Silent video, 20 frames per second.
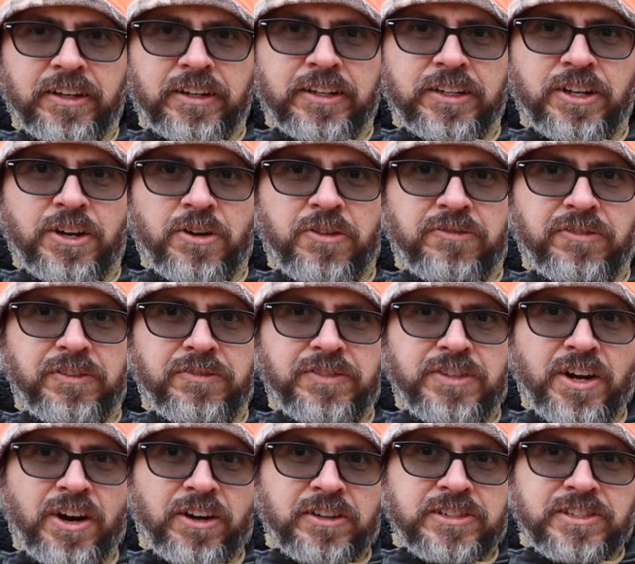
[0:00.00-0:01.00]
you know, 50
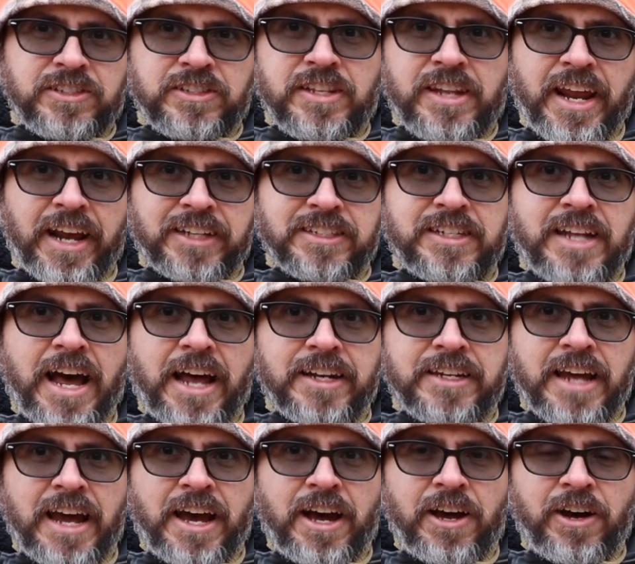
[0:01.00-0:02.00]
yards is the next dot
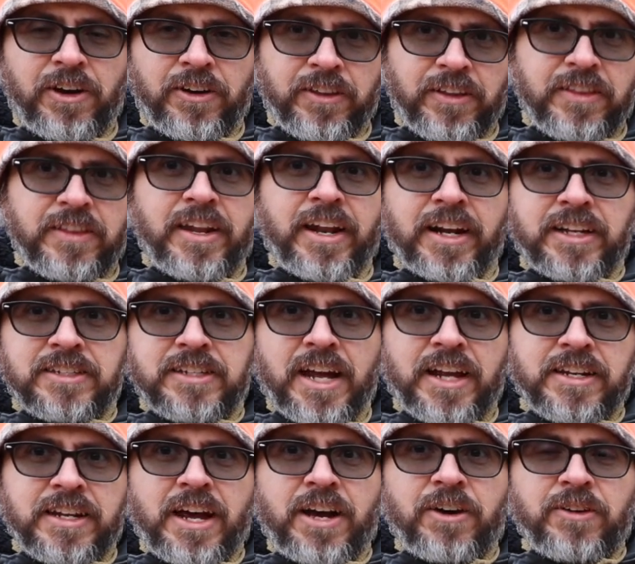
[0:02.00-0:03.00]
down, and then the next
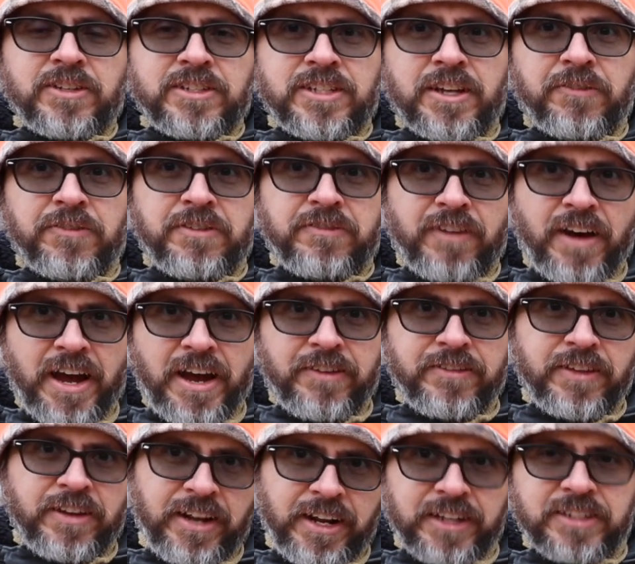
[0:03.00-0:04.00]
dot down is 75,
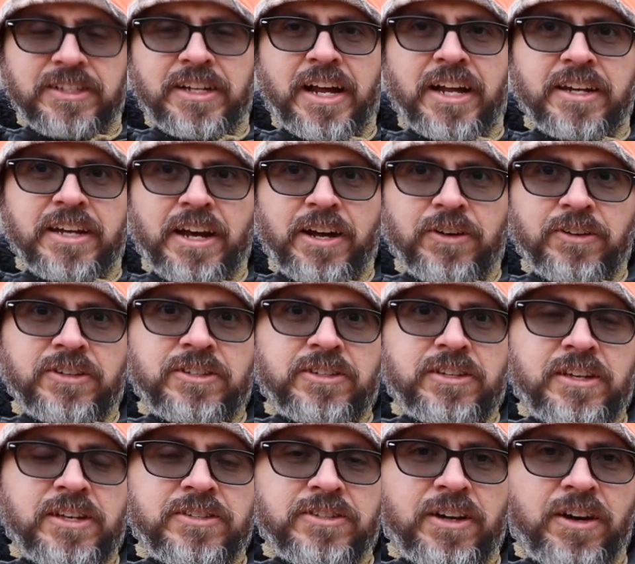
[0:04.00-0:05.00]
and the next dot down is
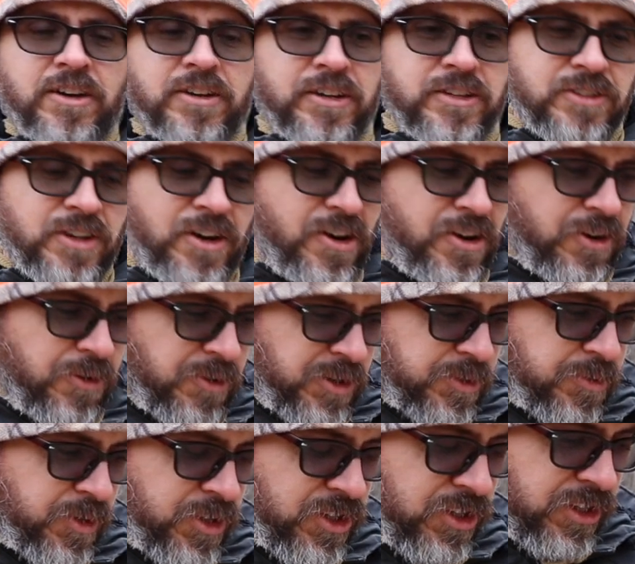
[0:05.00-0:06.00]
100. It works
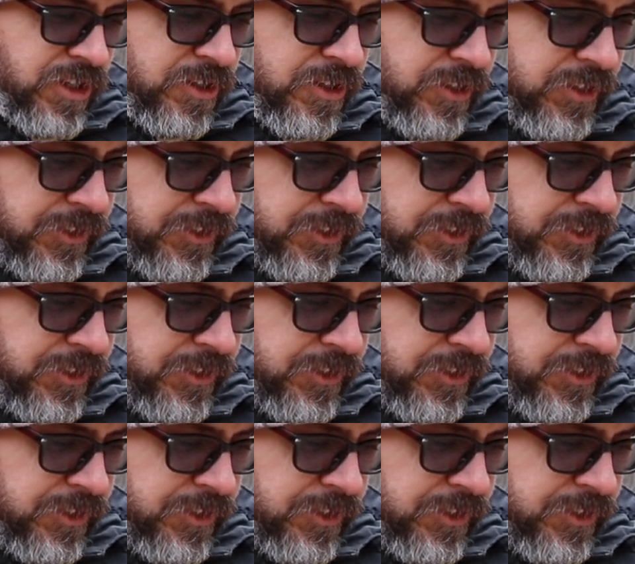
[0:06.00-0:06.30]
pretty good.